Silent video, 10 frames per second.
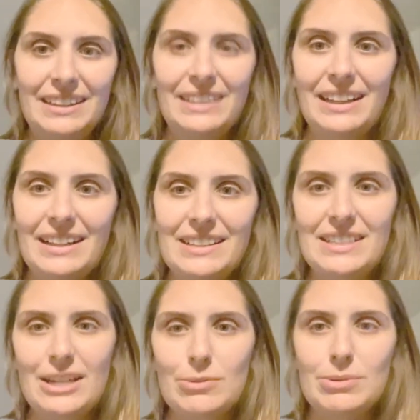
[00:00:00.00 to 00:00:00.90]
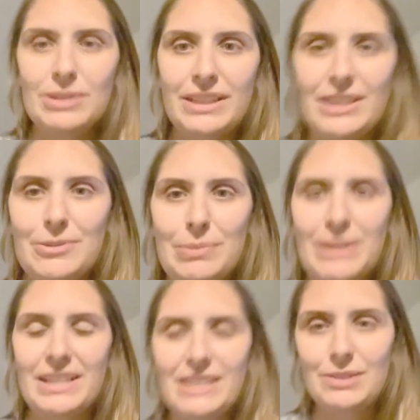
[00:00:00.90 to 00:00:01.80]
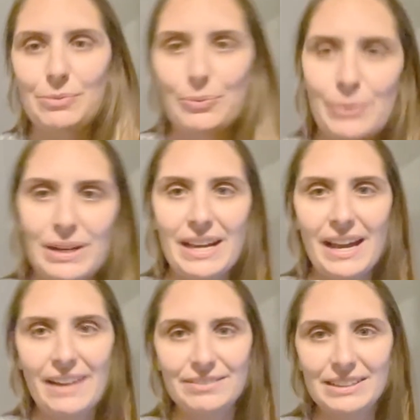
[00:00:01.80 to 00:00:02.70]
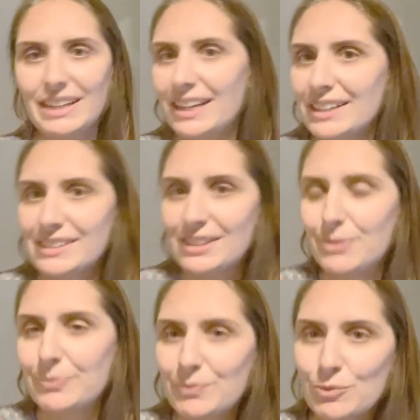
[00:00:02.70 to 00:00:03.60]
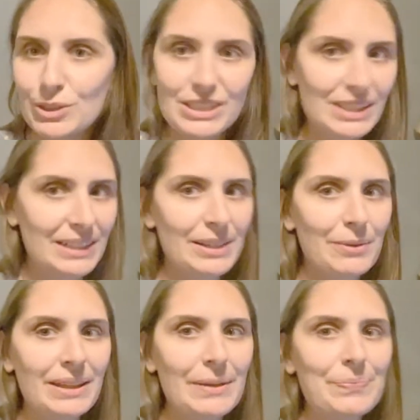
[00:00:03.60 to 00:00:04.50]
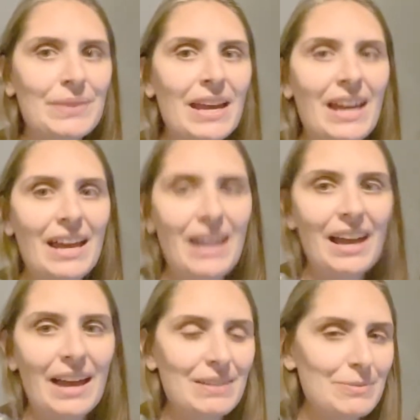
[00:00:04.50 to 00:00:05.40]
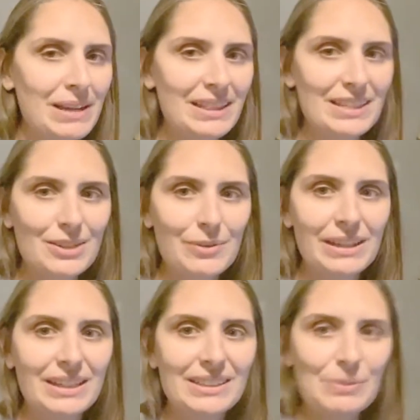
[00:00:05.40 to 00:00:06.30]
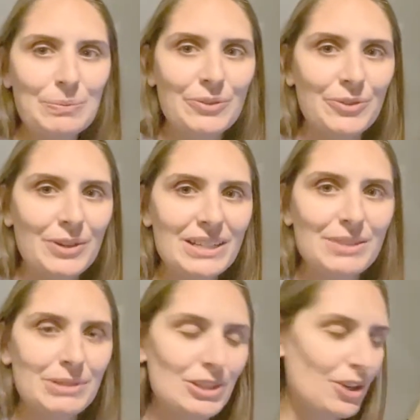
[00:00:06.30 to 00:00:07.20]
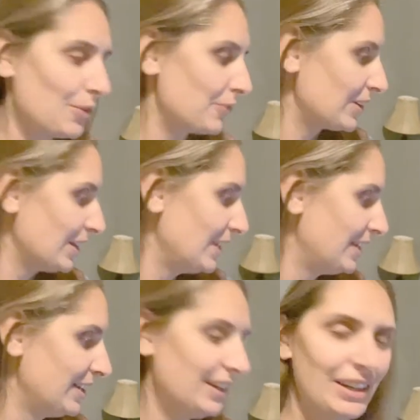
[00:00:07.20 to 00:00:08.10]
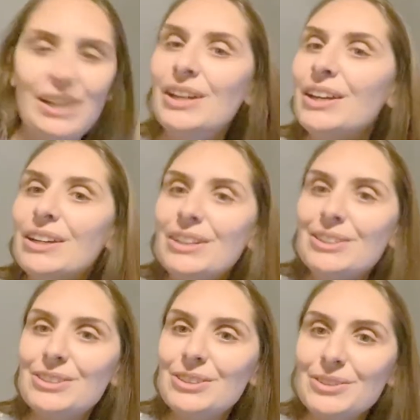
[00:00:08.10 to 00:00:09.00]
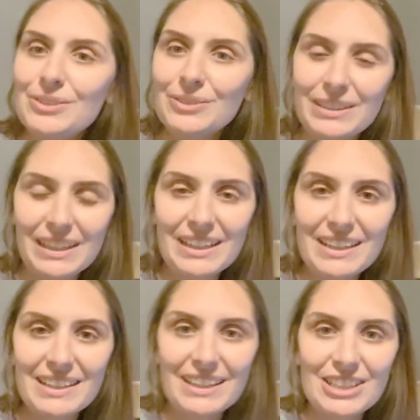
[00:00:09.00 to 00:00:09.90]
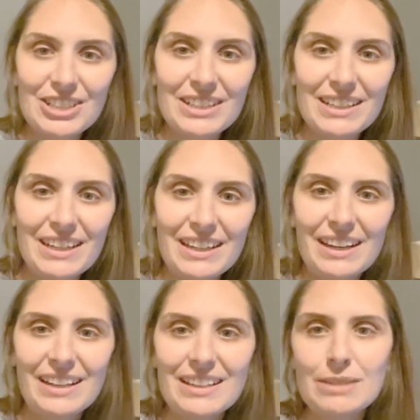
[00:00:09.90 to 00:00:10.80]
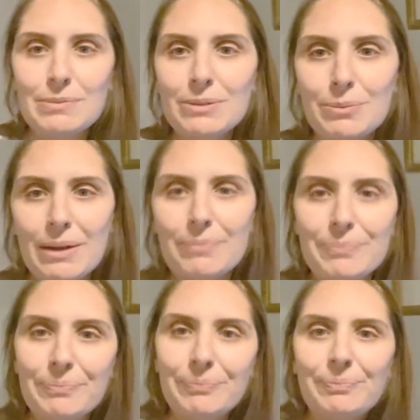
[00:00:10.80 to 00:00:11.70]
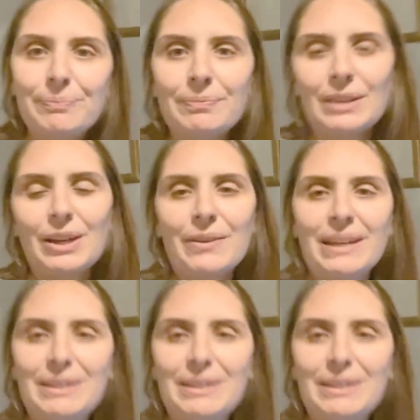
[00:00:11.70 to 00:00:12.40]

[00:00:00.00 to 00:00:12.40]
kind of terrible in here, but it's what I have today, so we're just gonna deal with it. I'm gonna make this quick before I switch it over to getting in the kitchen and getting this meal prep going.